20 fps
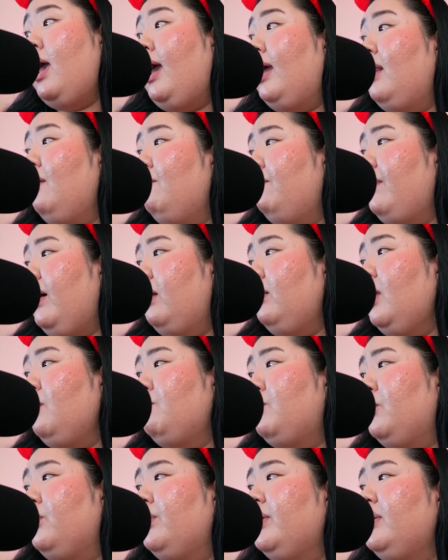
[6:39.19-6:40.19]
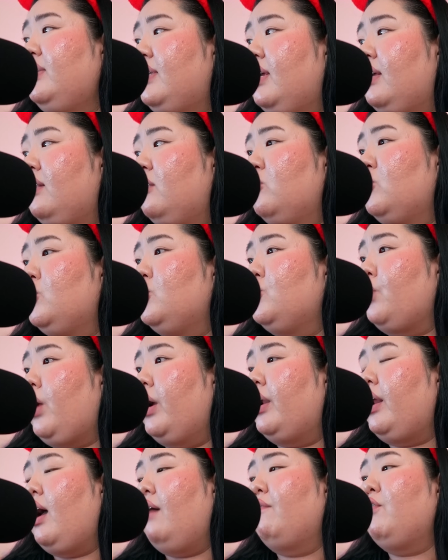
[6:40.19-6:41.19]
and it felt like pulling teeth to
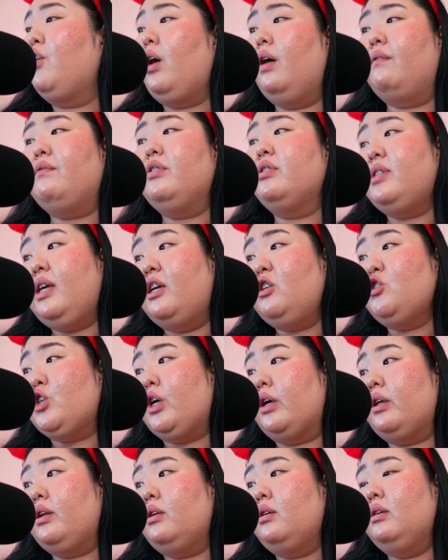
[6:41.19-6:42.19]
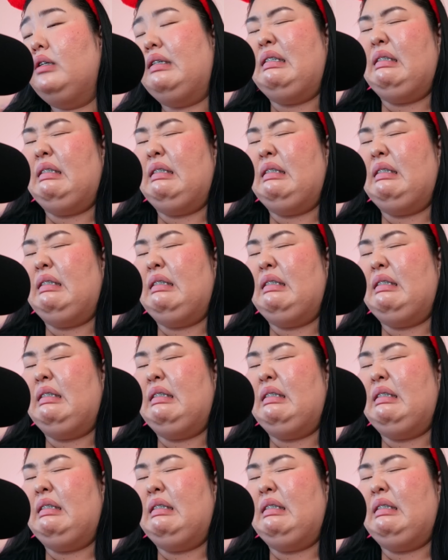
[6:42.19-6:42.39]
try to have a conversation.